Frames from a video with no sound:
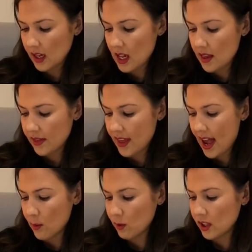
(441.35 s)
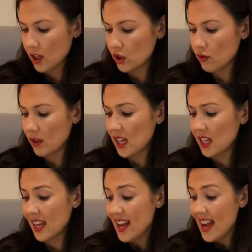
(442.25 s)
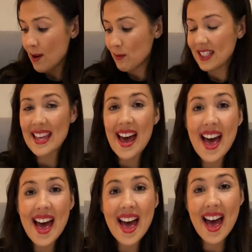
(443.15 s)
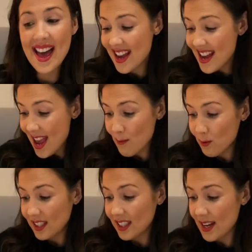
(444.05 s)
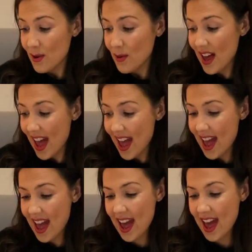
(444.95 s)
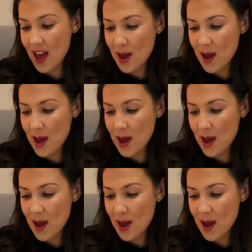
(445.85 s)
And there was her tree. It was there. It was still there.